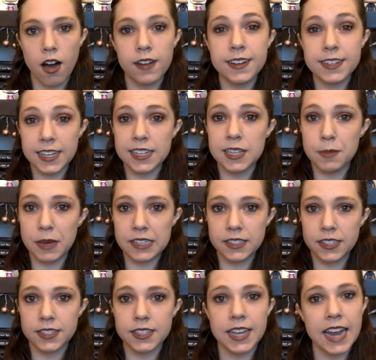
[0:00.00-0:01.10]
On a daily
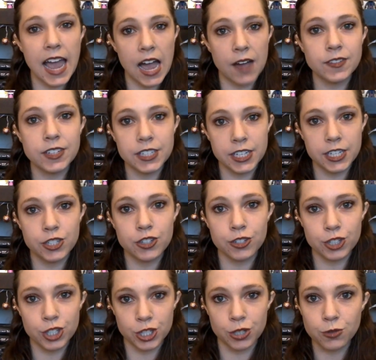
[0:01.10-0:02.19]
basis and have to teach
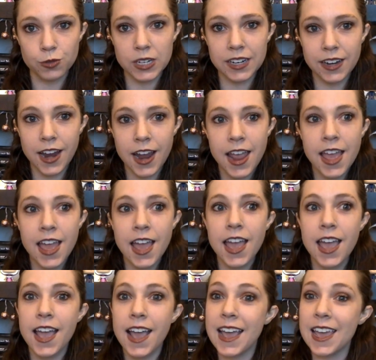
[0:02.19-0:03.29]
their children
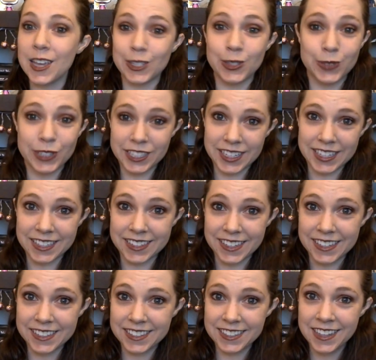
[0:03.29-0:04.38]
is
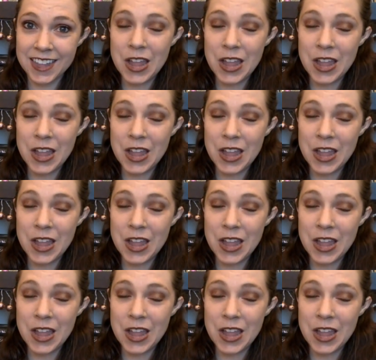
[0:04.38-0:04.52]
ridiculous.